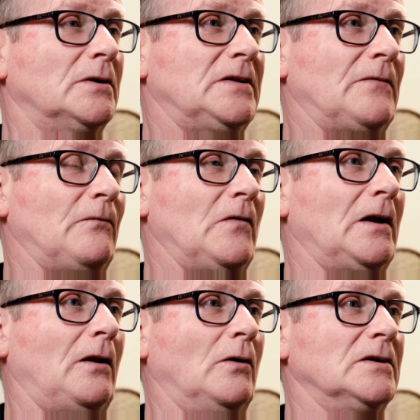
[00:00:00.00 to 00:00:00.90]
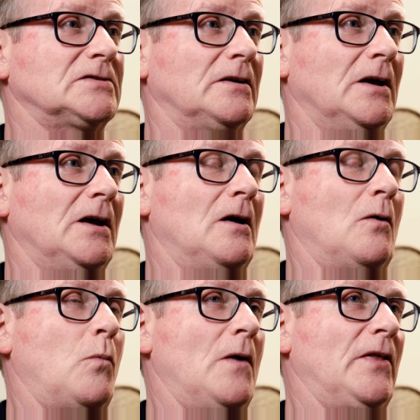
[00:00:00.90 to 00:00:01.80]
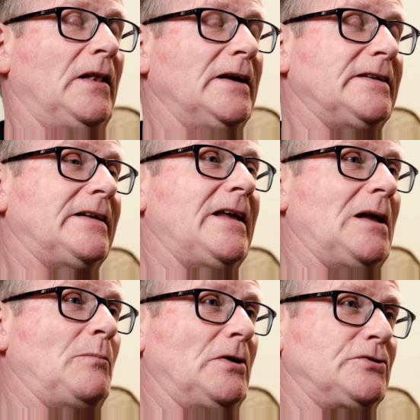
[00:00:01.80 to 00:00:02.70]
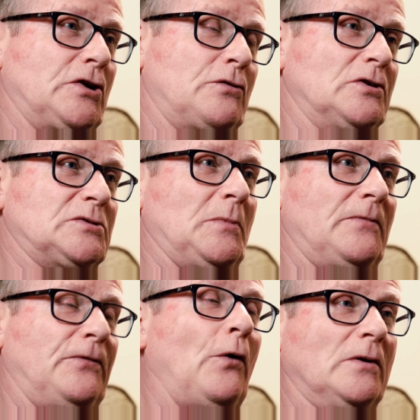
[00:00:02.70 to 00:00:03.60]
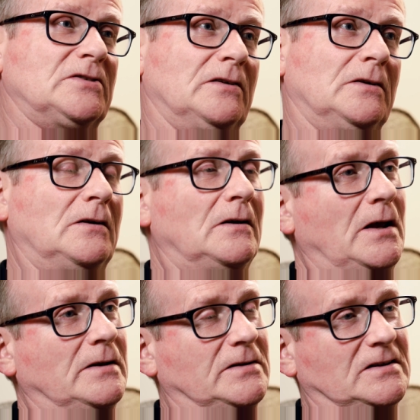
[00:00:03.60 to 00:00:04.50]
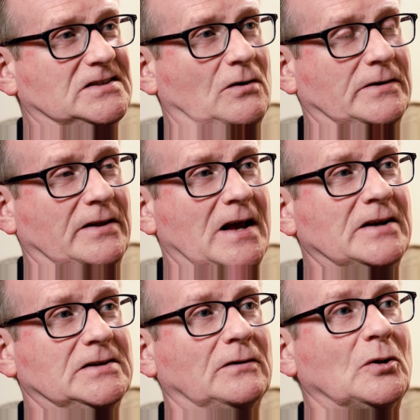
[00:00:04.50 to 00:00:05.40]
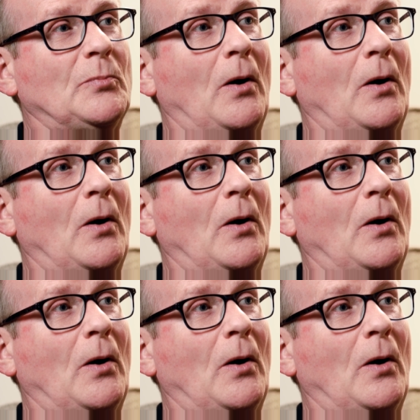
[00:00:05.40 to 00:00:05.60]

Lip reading: What I didn't realise that when the lady had hit me, she crushed my foot into the side of the engine on the